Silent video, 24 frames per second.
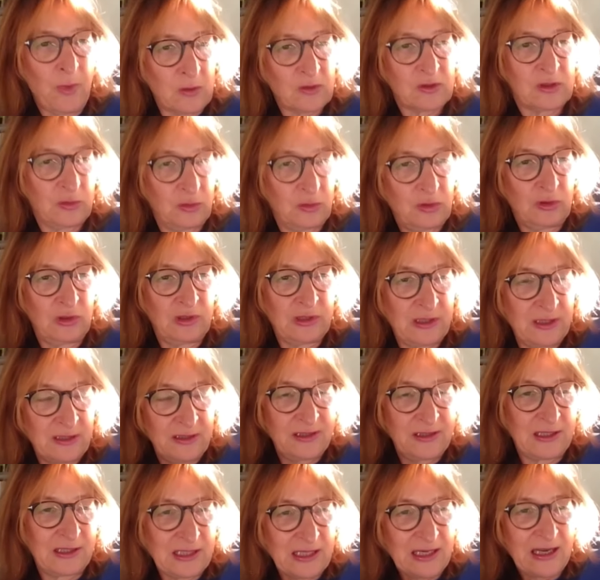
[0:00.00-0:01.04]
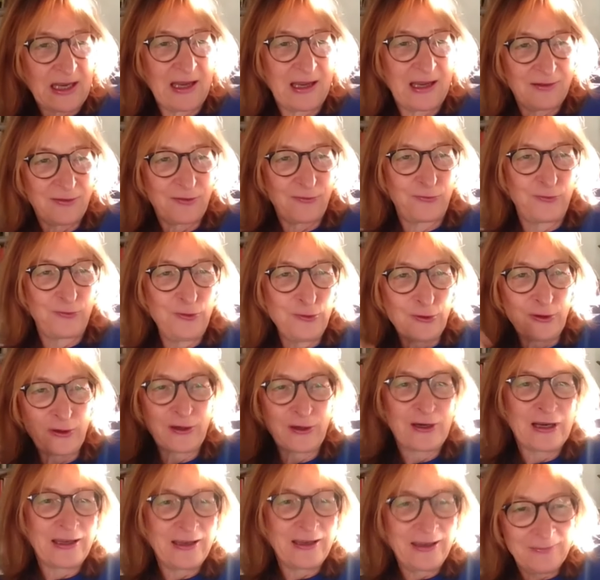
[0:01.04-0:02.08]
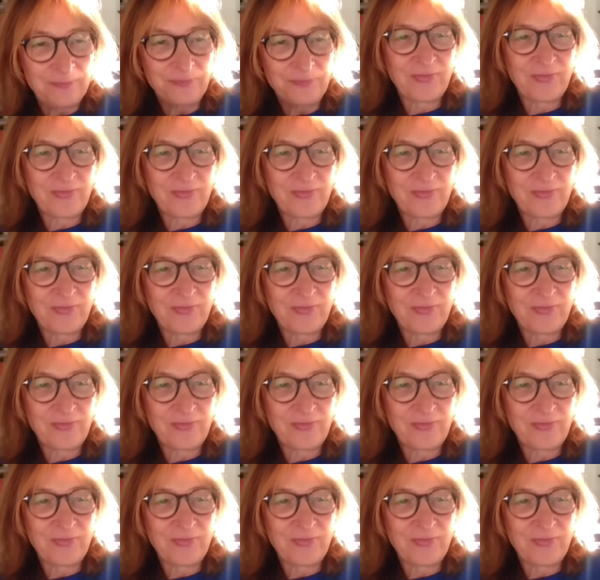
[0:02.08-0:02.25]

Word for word: the most, to the, that kind of your